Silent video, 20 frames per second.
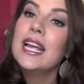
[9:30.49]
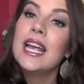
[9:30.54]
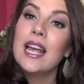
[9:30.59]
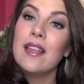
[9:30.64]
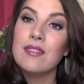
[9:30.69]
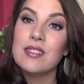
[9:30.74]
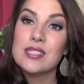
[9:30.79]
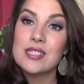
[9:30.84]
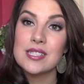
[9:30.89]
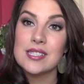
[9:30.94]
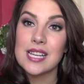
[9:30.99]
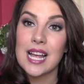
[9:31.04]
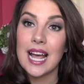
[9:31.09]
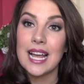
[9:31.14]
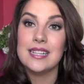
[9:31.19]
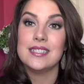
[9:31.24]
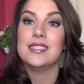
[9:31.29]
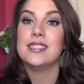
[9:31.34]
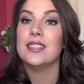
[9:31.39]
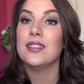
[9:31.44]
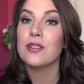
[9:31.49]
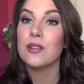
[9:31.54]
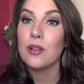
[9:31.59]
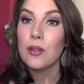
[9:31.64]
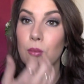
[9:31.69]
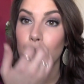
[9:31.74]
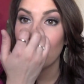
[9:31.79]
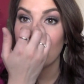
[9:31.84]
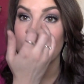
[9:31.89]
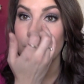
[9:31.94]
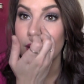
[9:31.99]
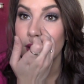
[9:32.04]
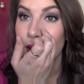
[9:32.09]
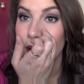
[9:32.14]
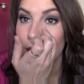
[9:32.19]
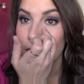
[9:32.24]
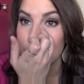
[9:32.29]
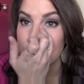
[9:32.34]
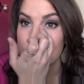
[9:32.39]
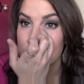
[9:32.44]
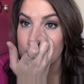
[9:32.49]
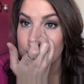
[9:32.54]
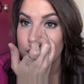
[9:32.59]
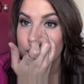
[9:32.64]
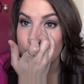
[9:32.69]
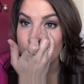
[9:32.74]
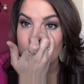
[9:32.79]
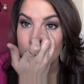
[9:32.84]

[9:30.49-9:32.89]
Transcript: and this is ideal when used